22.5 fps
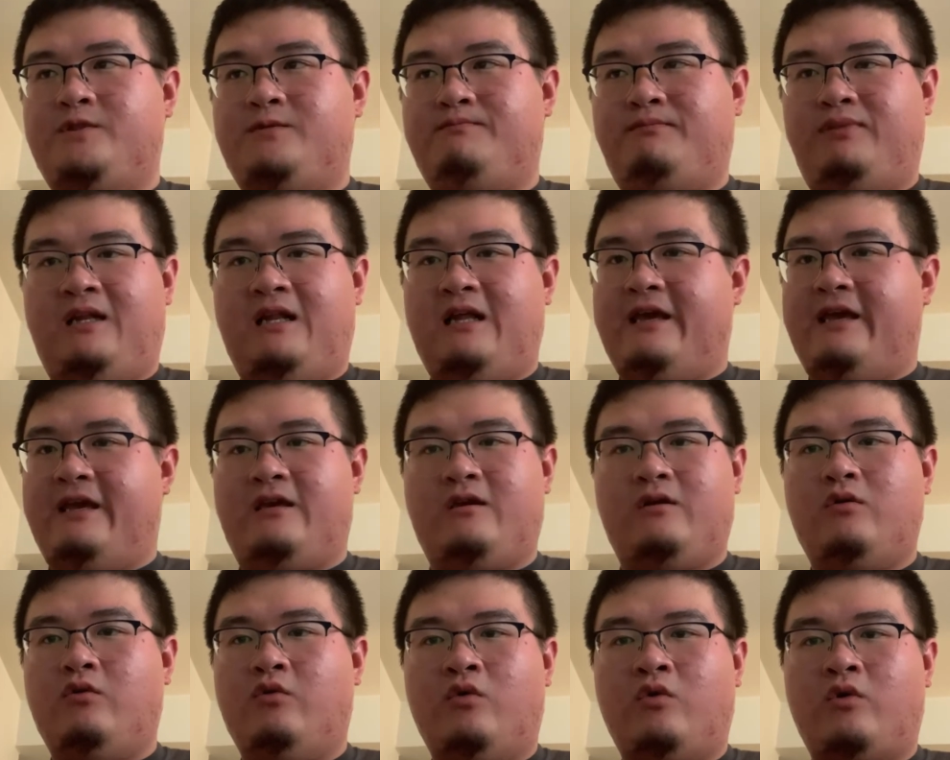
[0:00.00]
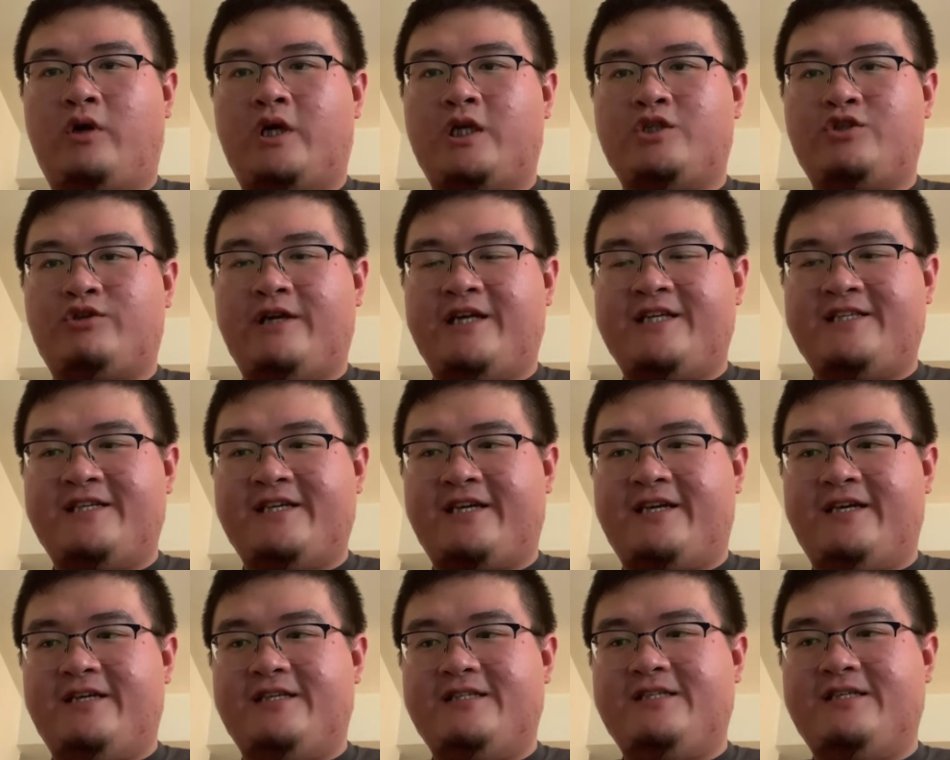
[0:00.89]
plane or a train
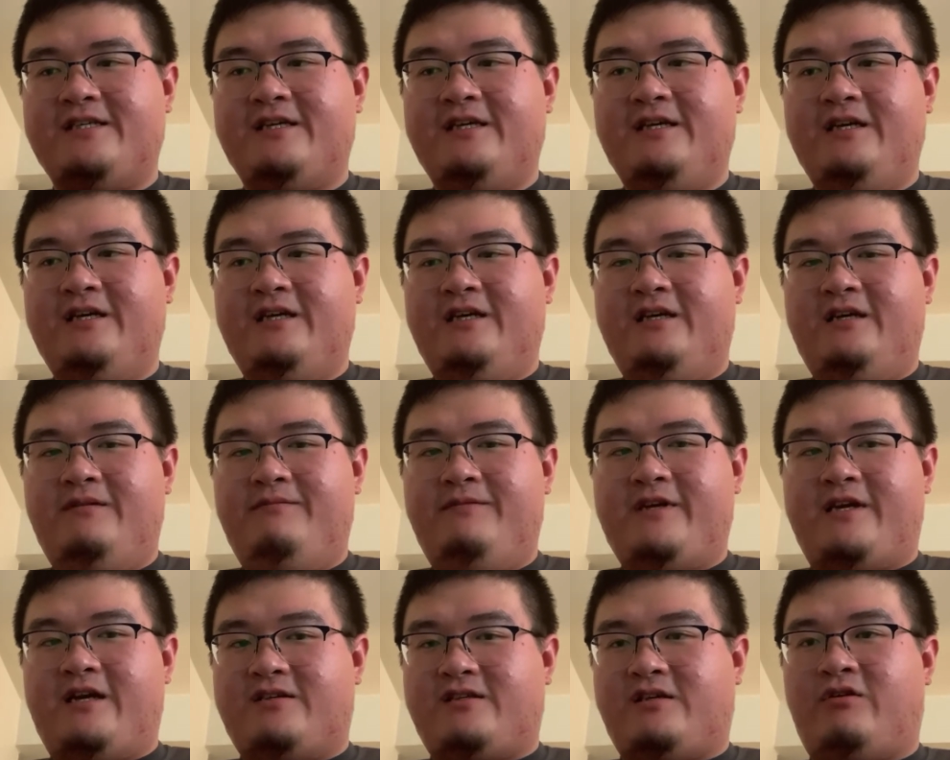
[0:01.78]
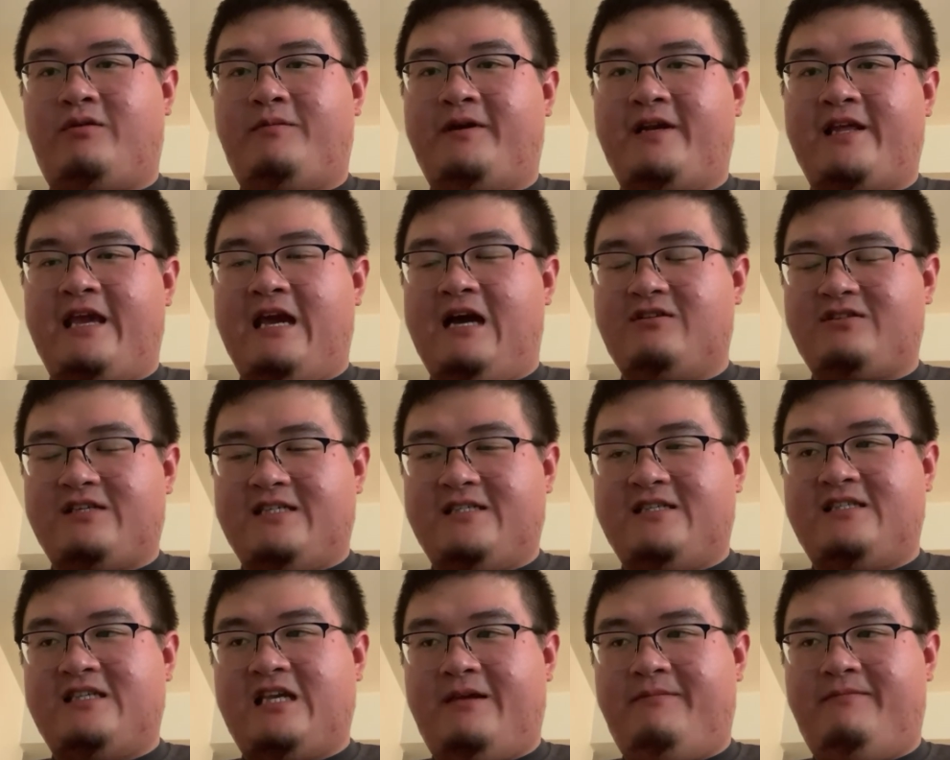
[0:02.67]
ticket because everybody else
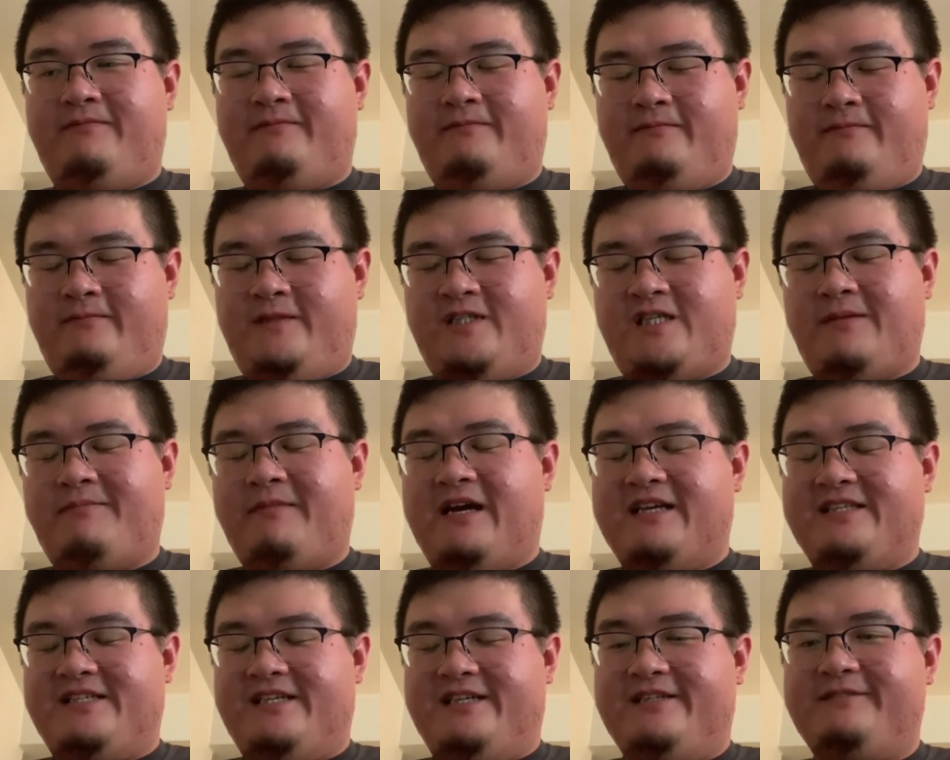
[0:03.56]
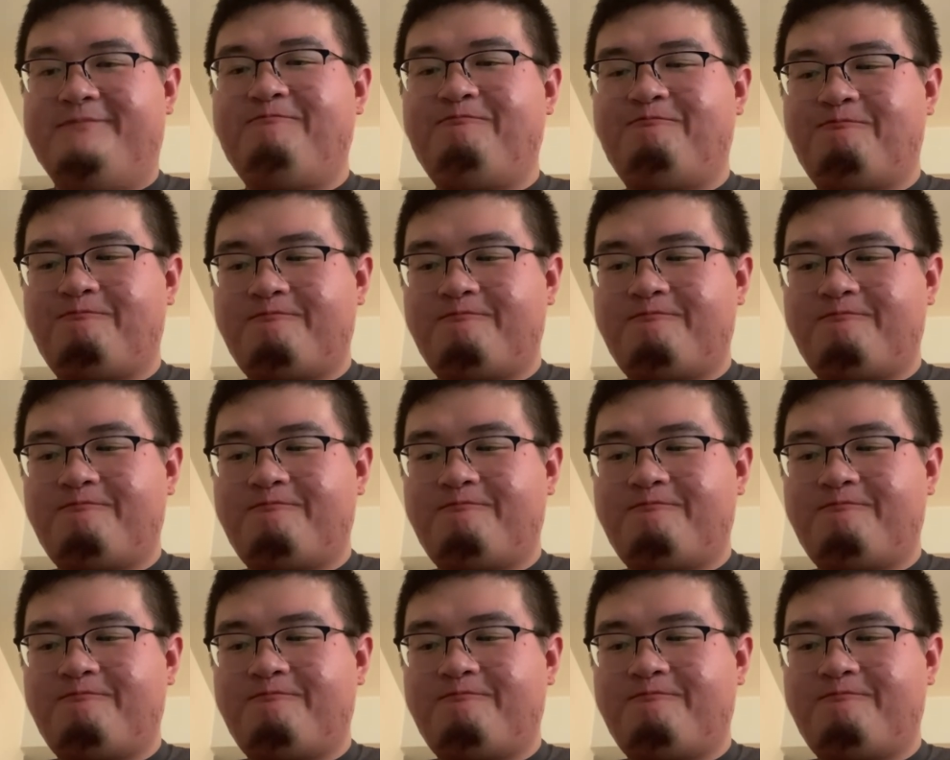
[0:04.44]
has the same idea.